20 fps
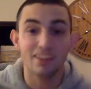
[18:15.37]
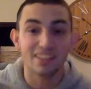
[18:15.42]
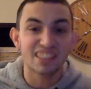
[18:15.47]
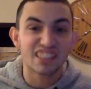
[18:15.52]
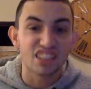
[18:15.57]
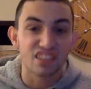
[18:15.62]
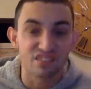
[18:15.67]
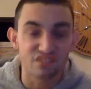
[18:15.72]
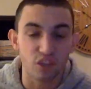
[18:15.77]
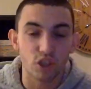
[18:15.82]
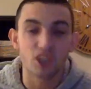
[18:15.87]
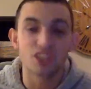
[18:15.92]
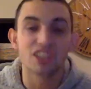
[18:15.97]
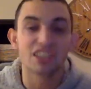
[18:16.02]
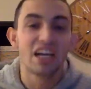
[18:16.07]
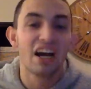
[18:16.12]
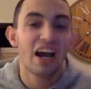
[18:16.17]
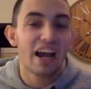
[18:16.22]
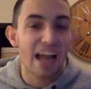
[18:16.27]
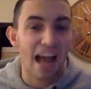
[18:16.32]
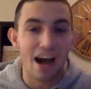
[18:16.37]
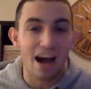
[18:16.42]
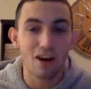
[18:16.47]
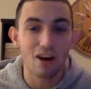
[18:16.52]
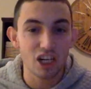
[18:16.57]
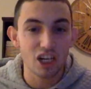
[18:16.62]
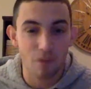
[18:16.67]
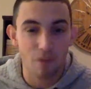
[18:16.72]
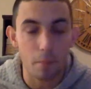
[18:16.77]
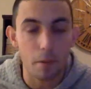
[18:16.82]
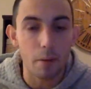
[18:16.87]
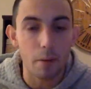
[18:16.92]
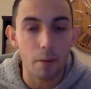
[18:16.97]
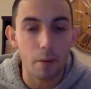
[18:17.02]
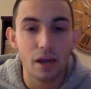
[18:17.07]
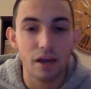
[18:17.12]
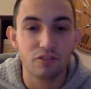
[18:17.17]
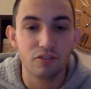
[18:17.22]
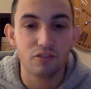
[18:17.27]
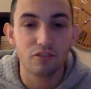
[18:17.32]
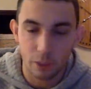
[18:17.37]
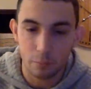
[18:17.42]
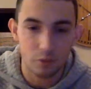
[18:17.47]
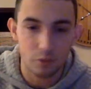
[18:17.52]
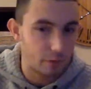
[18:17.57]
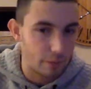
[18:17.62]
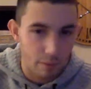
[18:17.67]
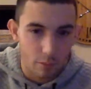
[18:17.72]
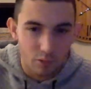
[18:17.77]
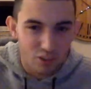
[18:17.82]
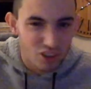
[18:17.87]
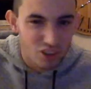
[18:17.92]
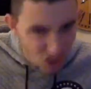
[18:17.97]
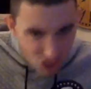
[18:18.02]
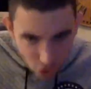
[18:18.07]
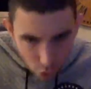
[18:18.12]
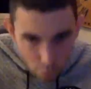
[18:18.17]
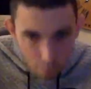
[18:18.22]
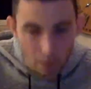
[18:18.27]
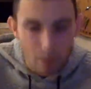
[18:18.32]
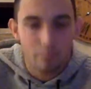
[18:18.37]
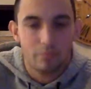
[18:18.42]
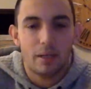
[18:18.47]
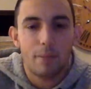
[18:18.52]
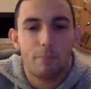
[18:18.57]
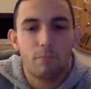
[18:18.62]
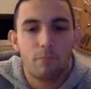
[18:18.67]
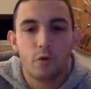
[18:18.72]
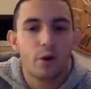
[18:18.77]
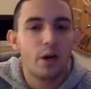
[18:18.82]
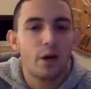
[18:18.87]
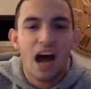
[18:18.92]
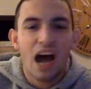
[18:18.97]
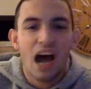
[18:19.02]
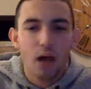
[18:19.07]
this is the first college football playoff championship game. I was so pumped up for it.